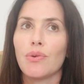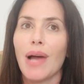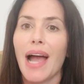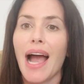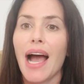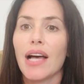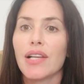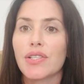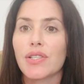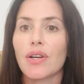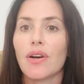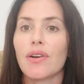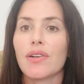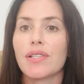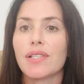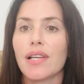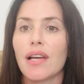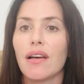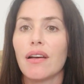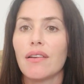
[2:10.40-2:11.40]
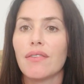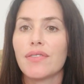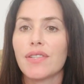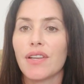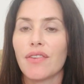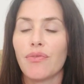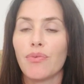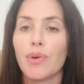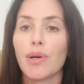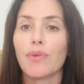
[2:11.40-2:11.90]
ask ourselves
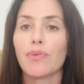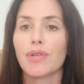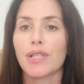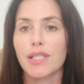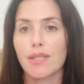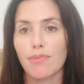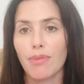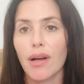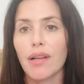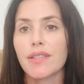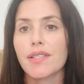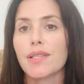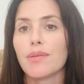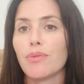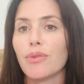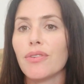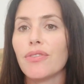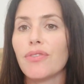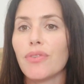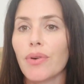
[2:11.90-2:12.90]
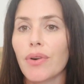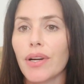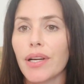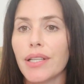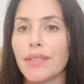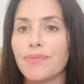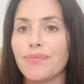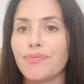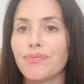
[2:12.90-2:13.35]
if we're responsible for it.